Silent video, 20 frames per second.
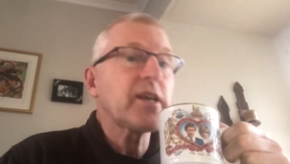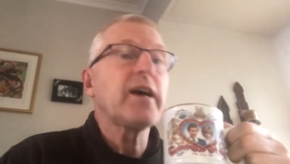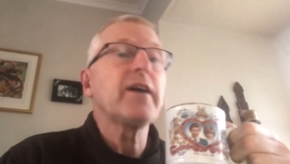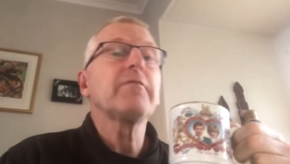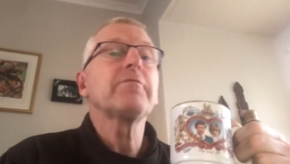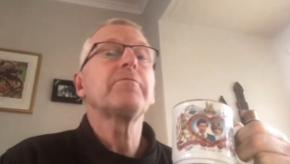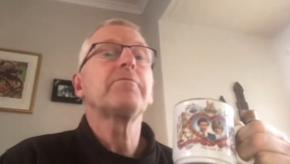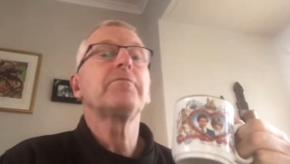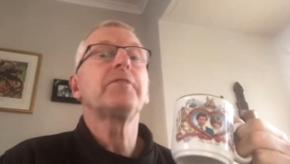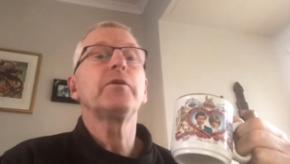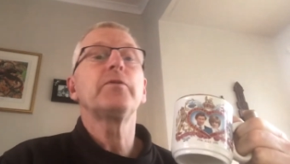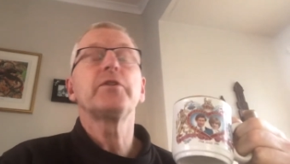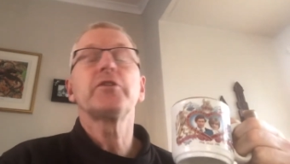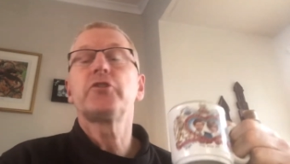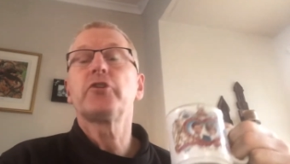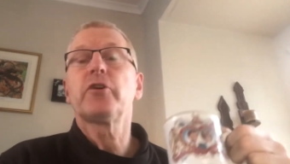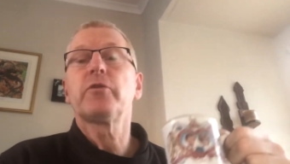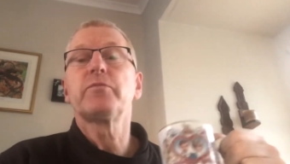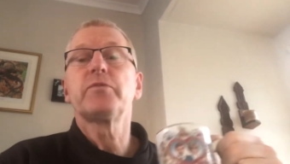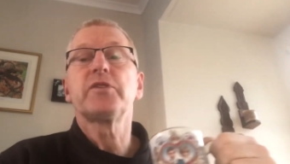have fewer
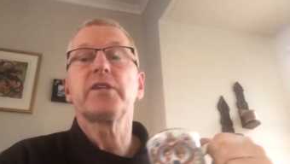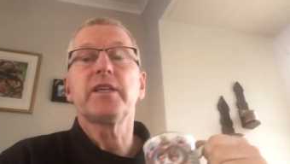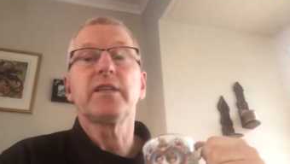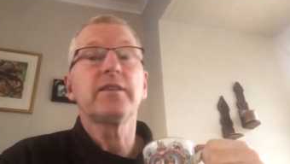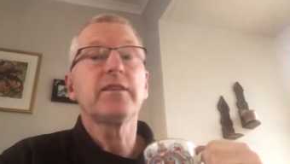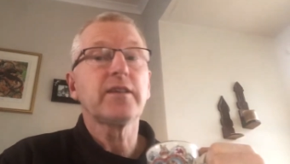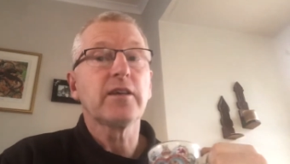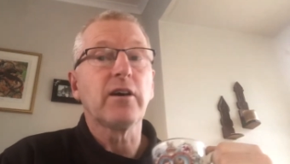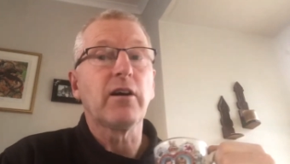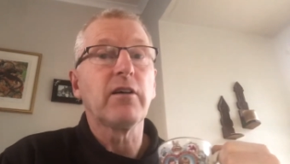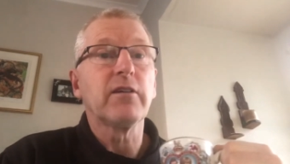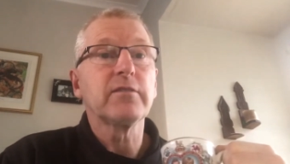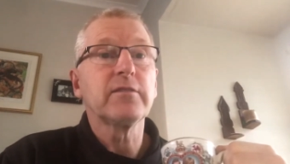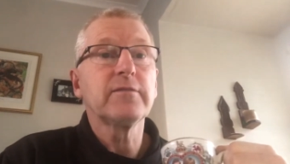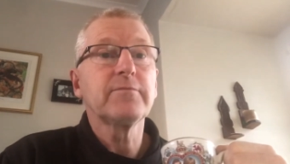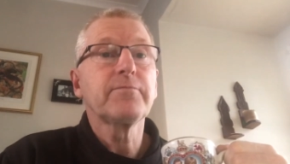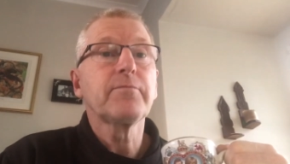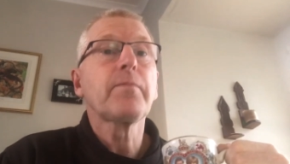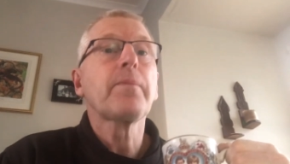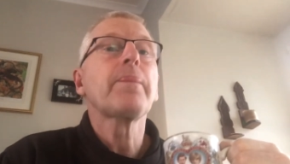jobs in the garden.